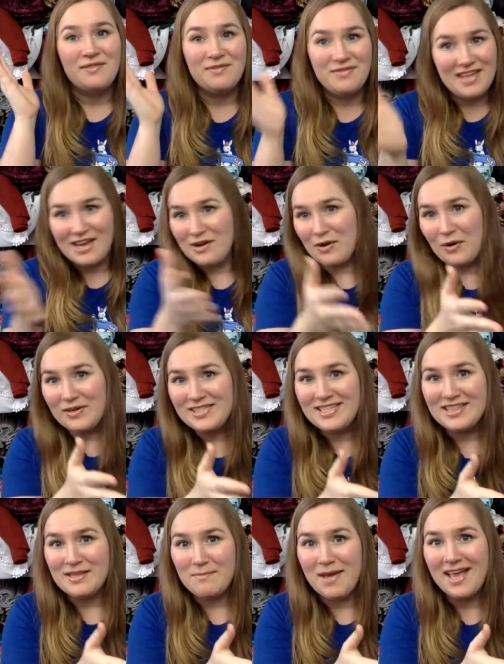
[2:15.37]
they're not
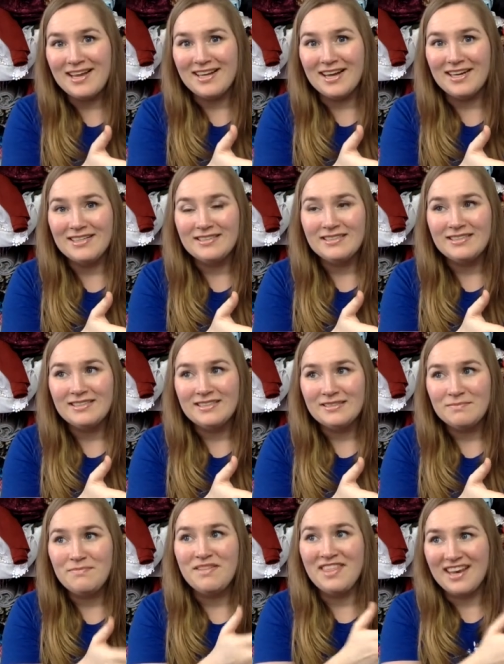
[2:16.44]
in the manga.
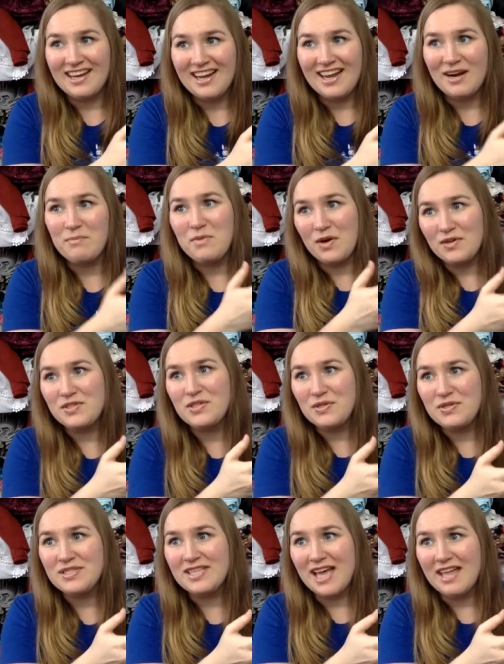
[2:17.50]
But then again, I'm not
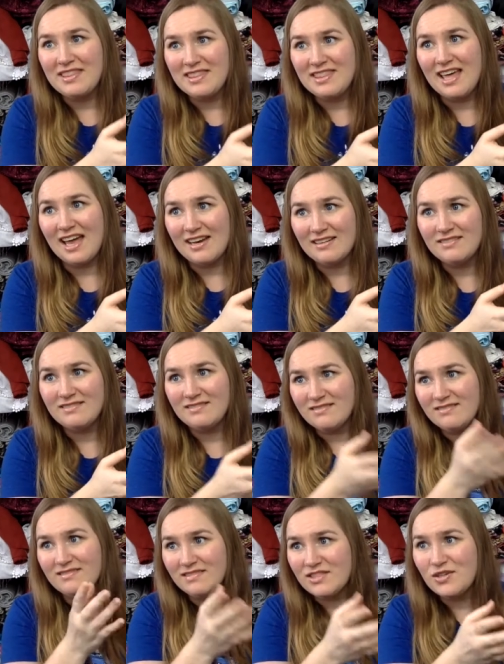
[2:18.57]
too sad that
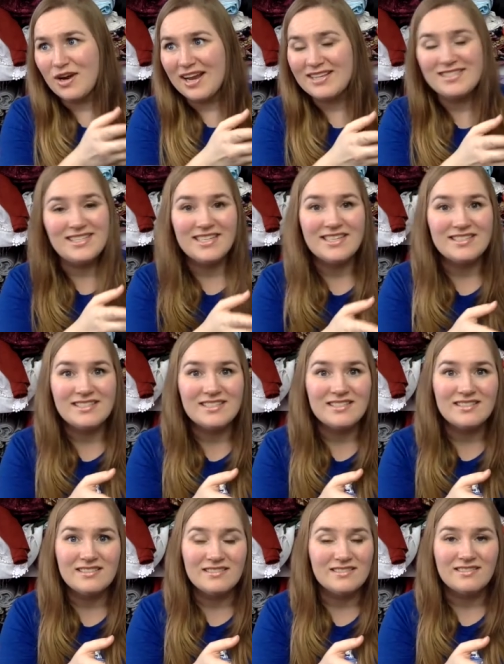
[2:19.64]
Trancy
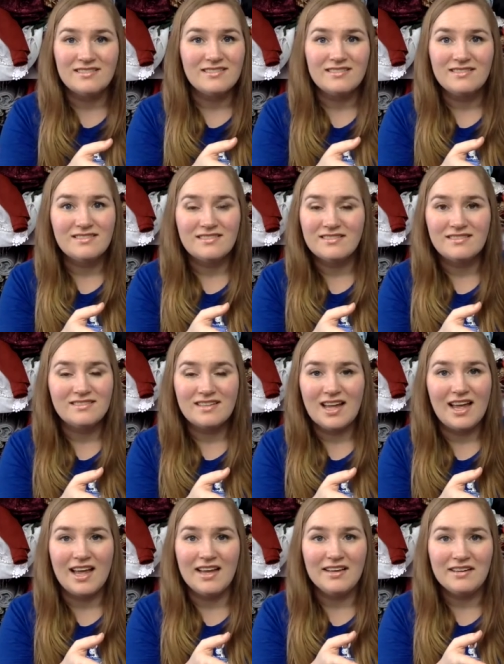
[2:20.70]
isn't.
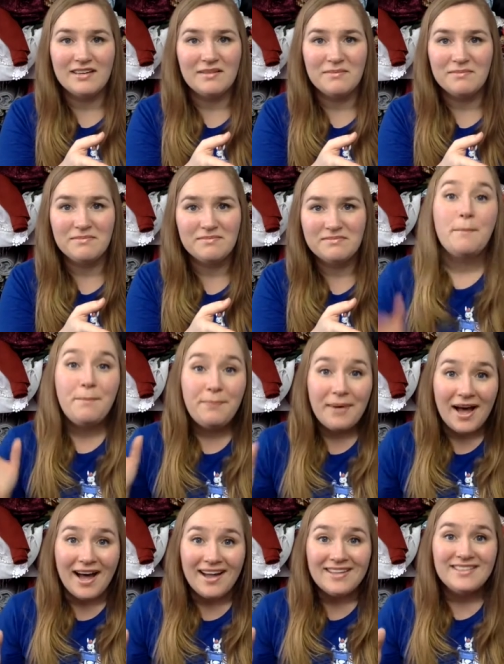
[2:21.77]
I hated him.
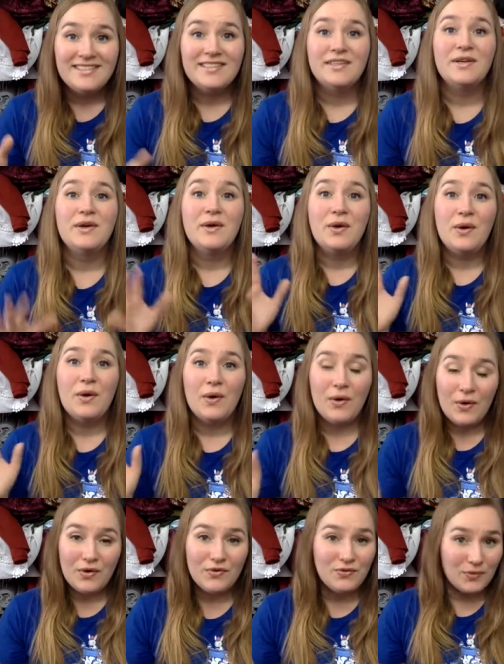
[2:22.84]
But
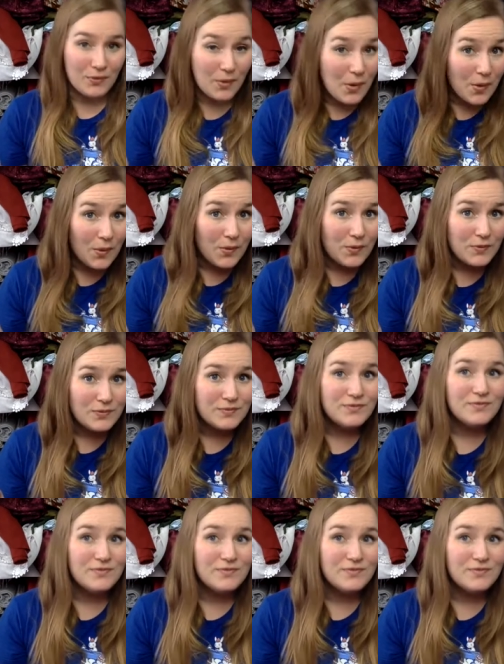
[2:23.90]
overall,